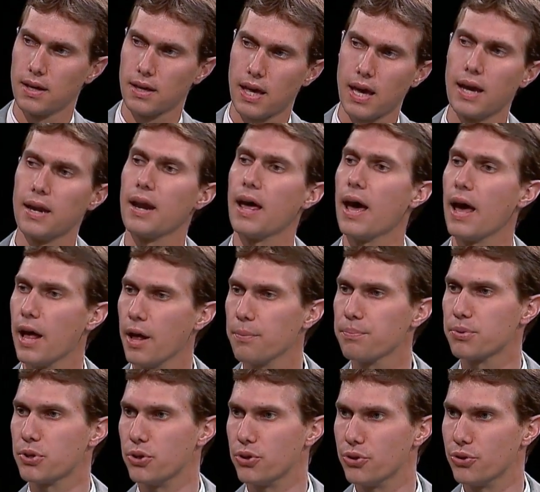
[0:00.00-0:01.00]
can
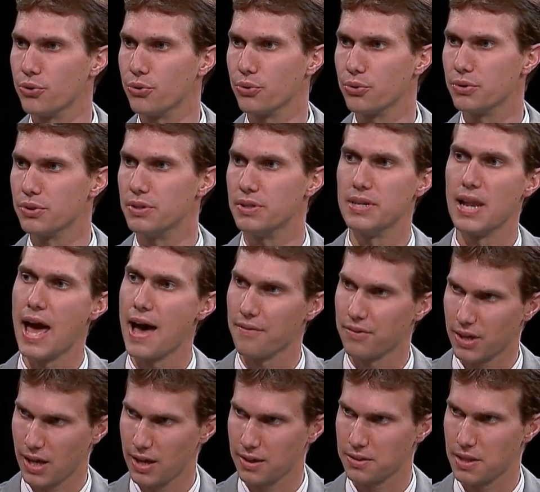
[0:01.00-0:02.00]
help you
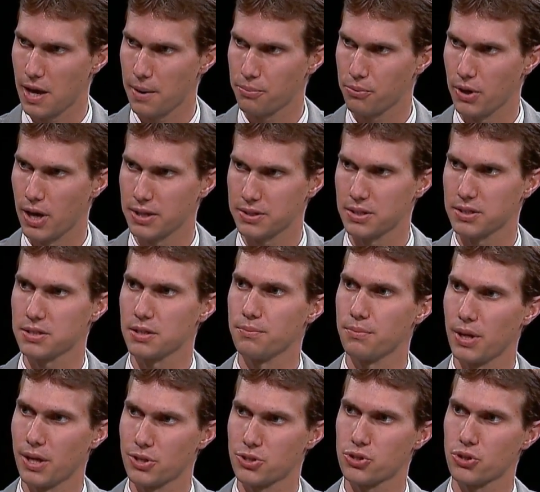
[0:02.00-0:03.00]
navigate that process and
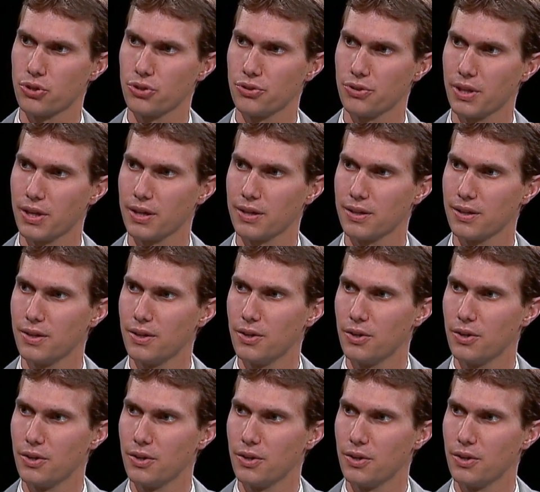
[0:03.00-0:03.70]
make sure that